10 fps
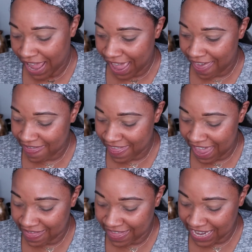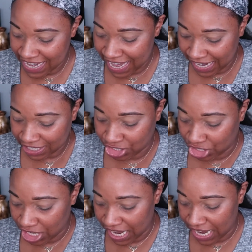And then the next
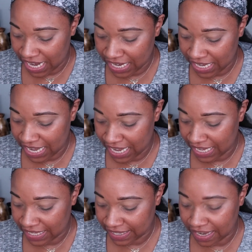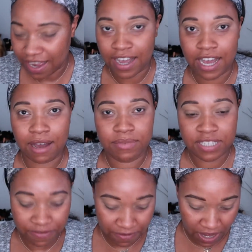shade is
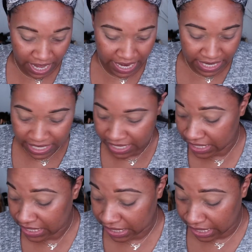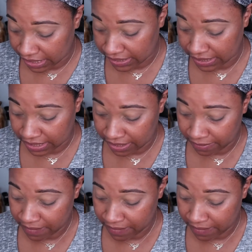Divine Dusk,